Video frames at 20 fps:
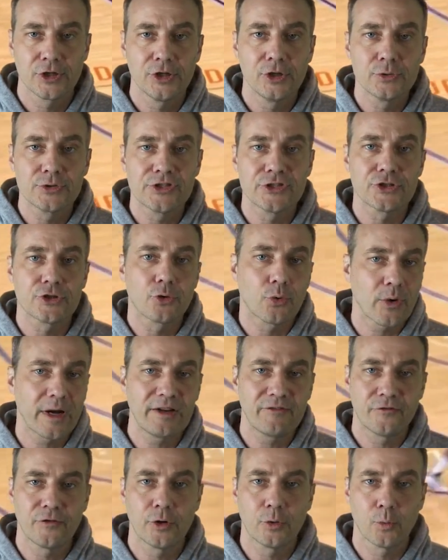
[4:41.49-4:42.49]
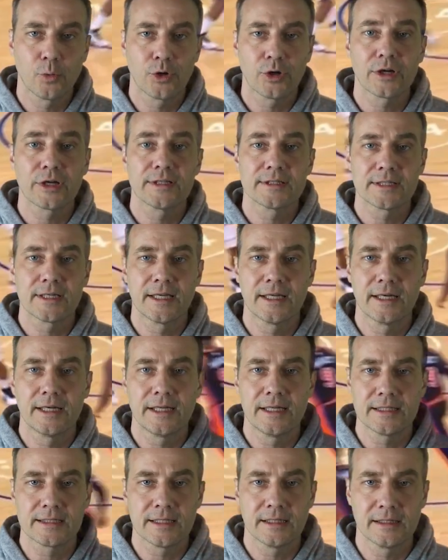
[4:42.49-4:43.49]
uses great footwork to get an
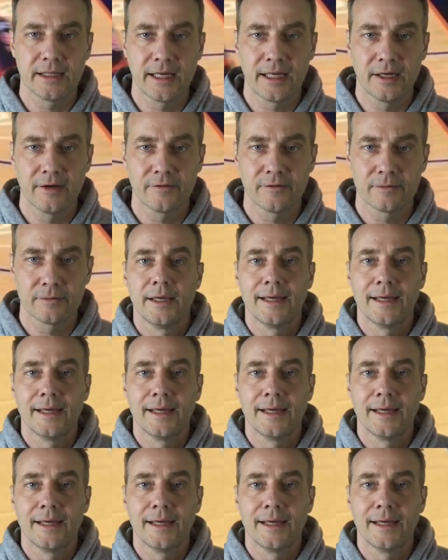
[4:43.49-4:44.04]
easy layup.